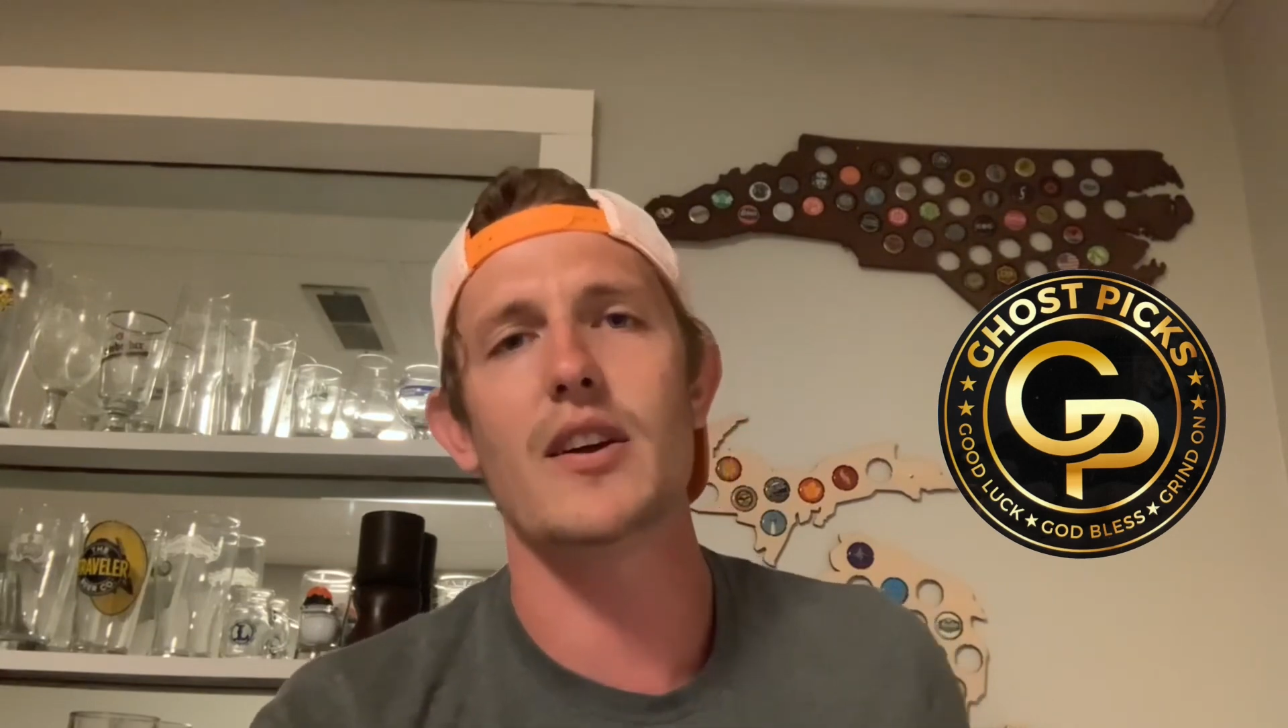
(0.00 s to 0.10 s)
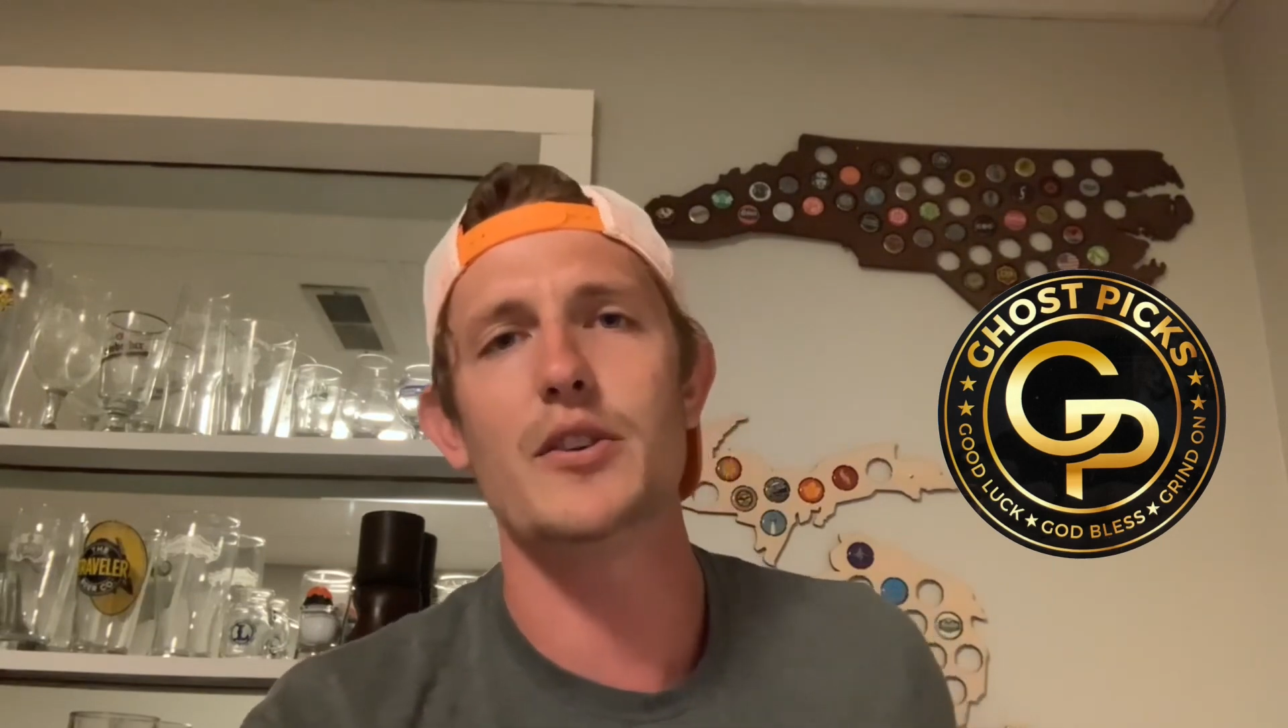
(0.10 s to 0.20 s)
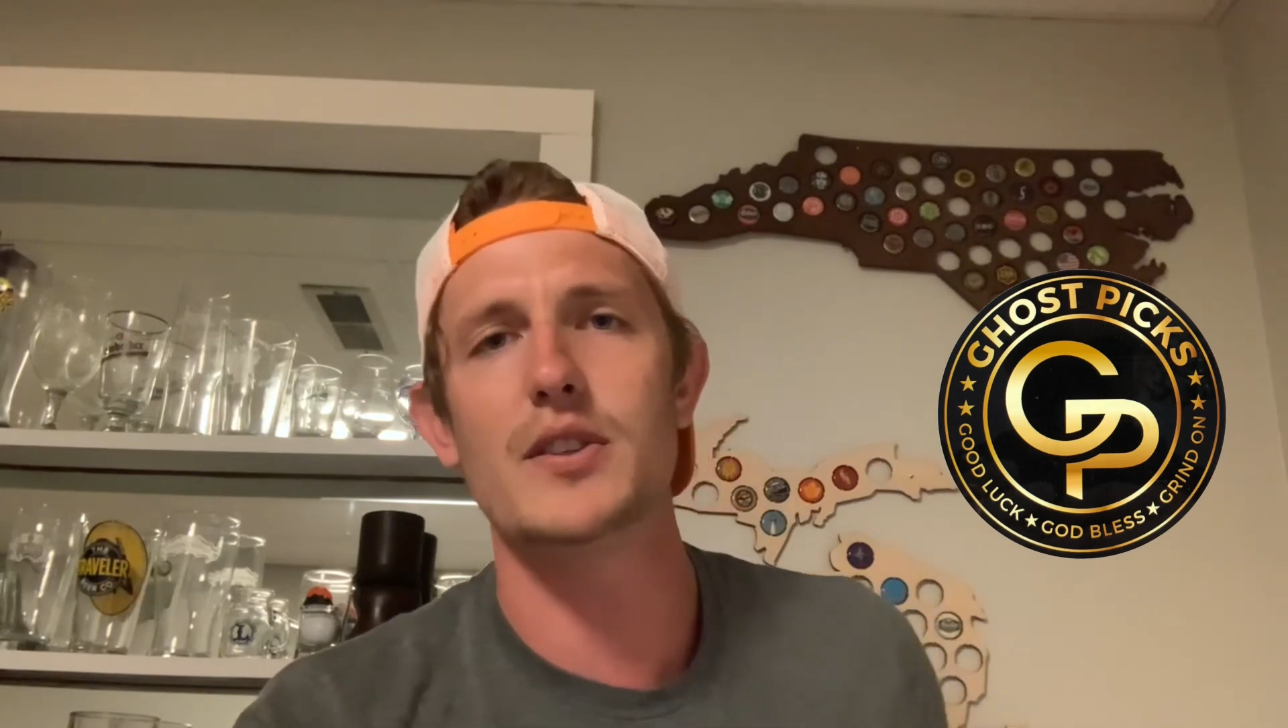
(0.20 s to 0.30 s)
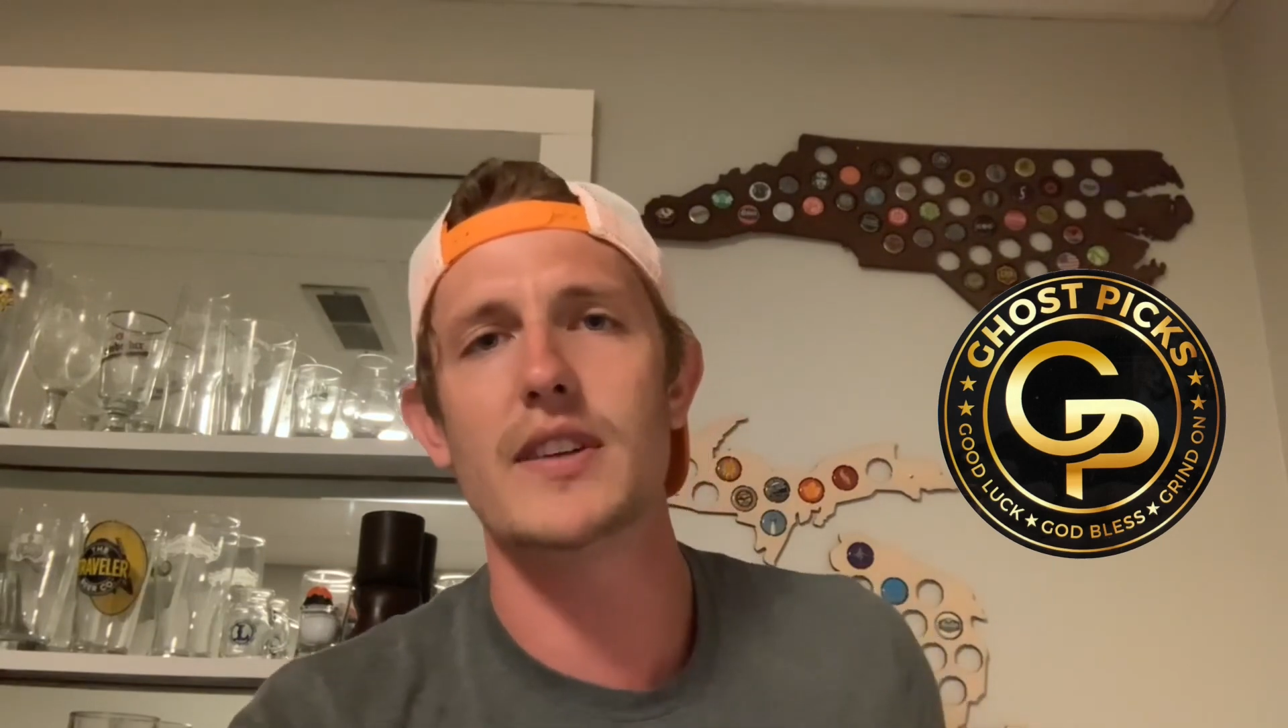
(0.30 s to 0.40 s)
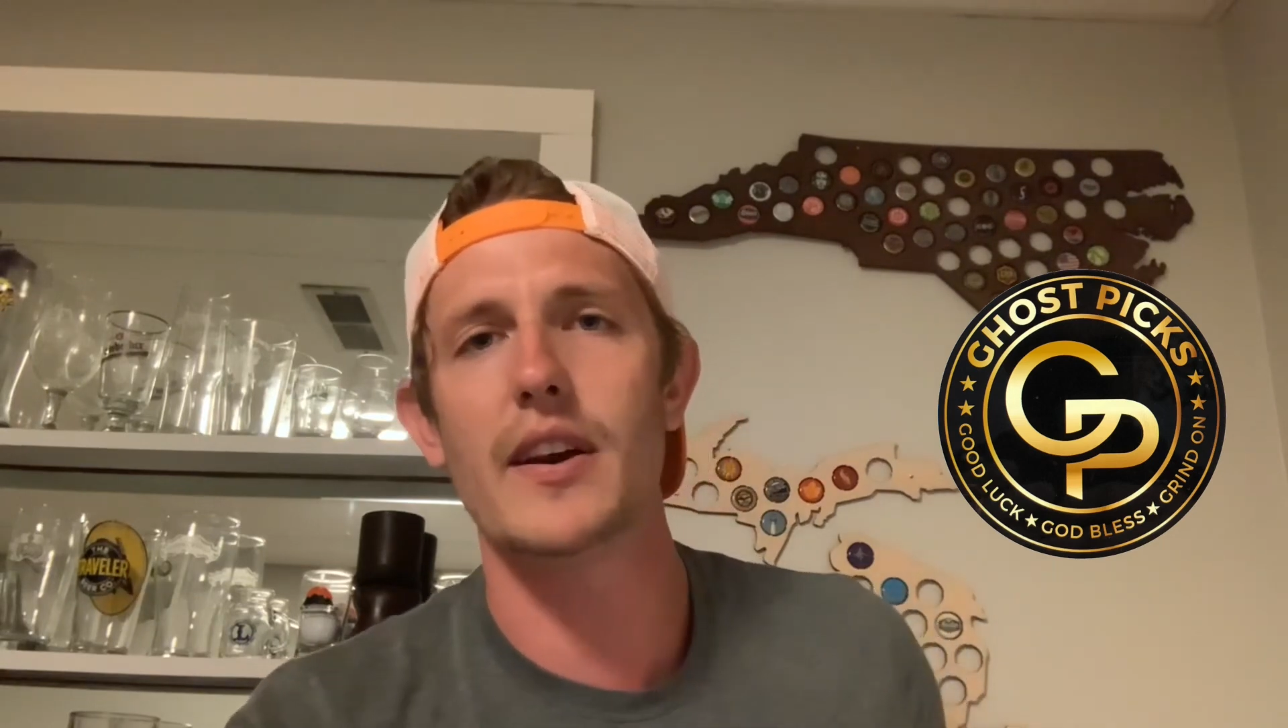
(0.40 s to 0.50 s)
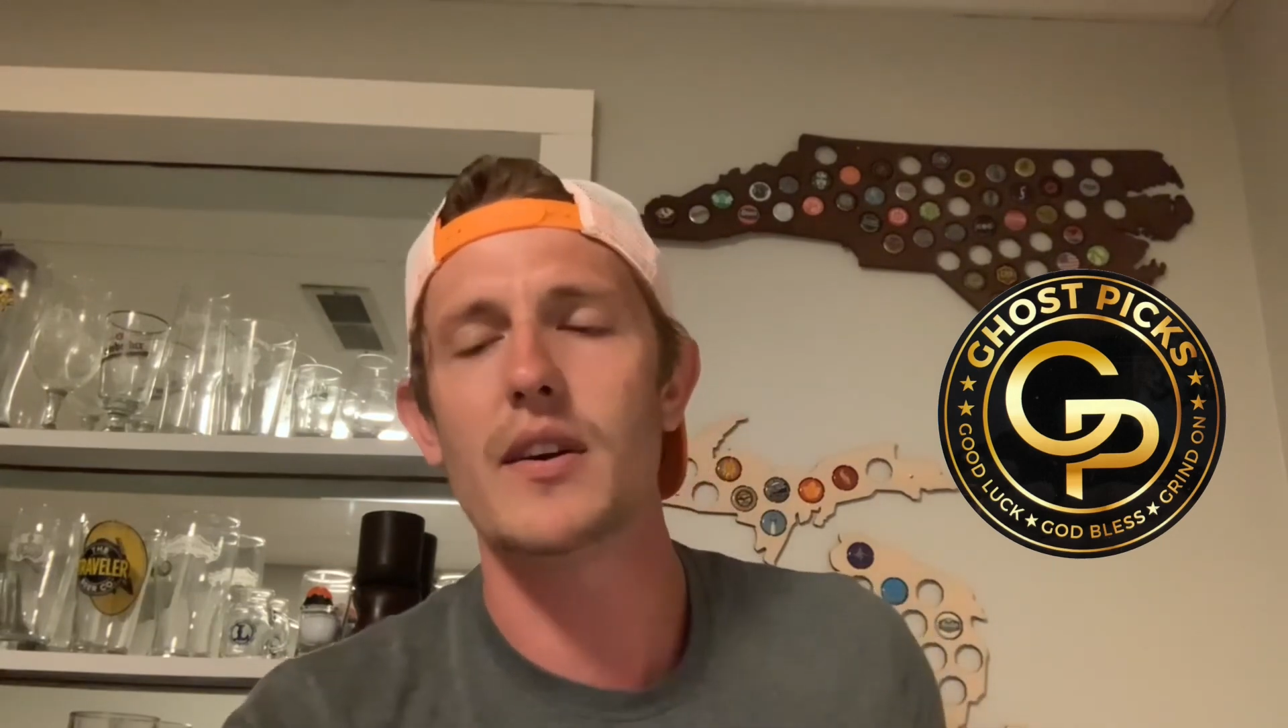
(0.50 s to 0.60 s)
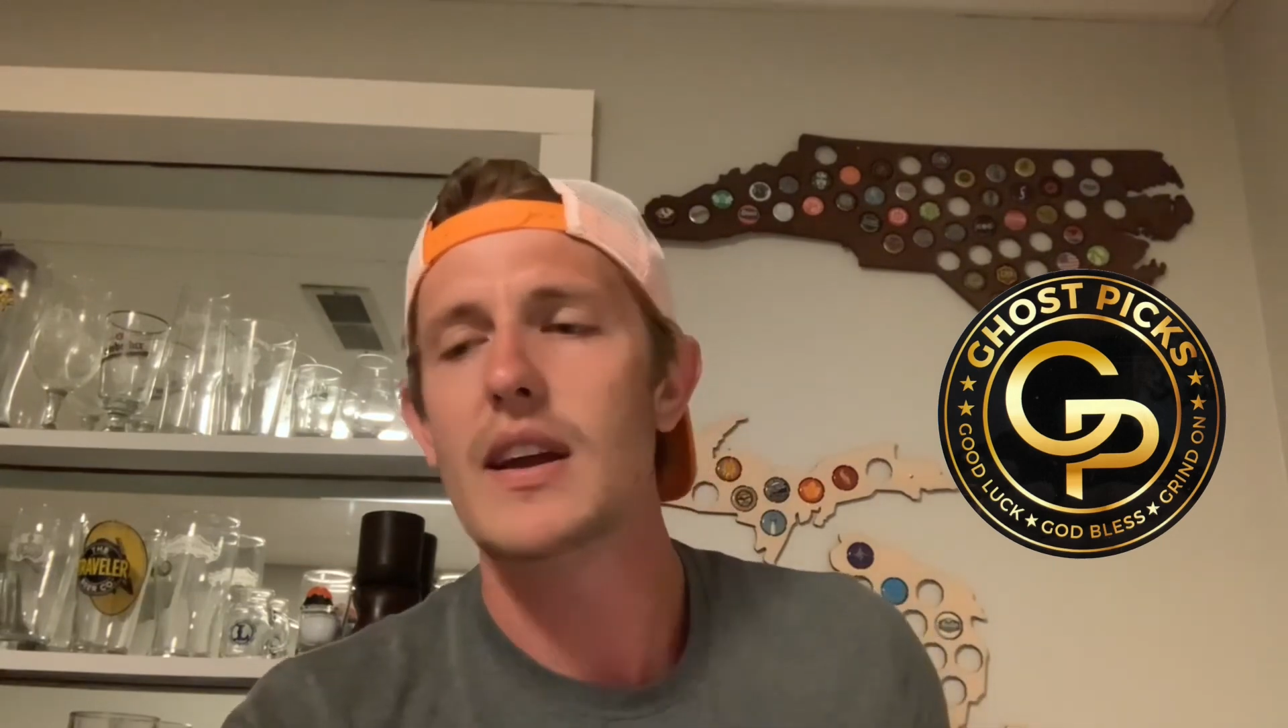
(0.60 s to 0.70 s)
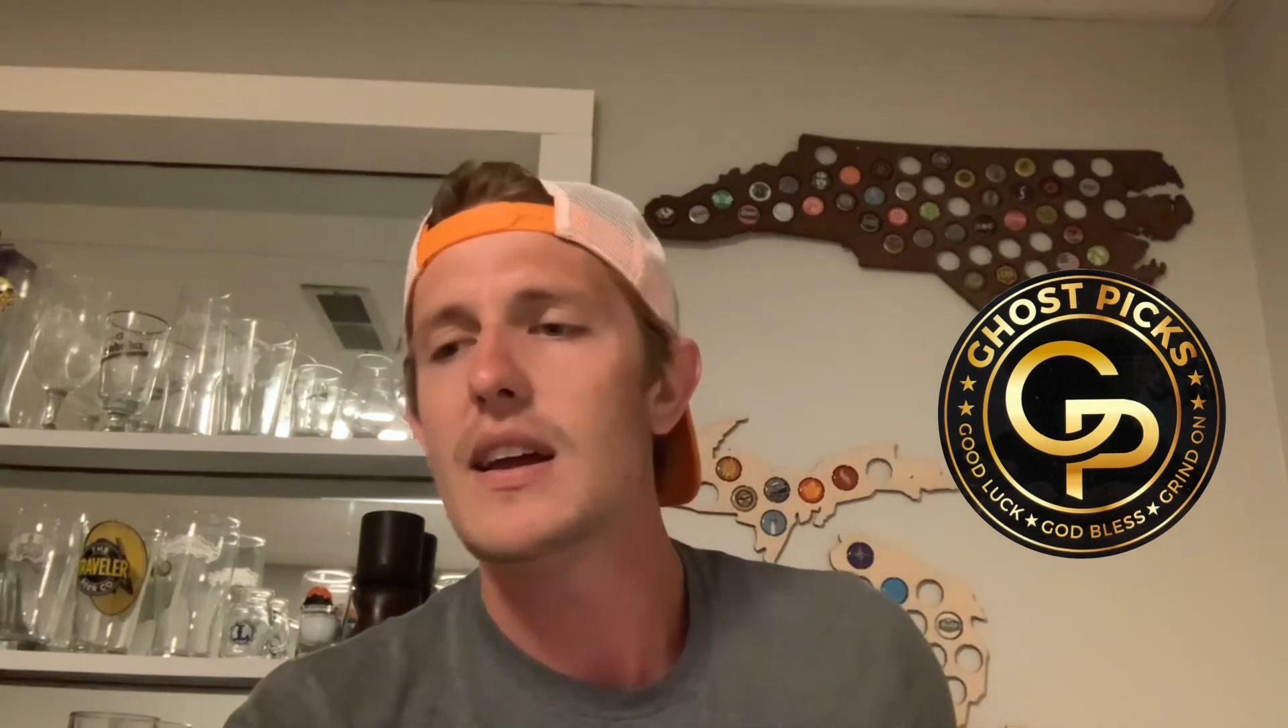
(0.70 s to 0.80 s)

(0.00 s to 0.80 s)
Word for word: Energy Center.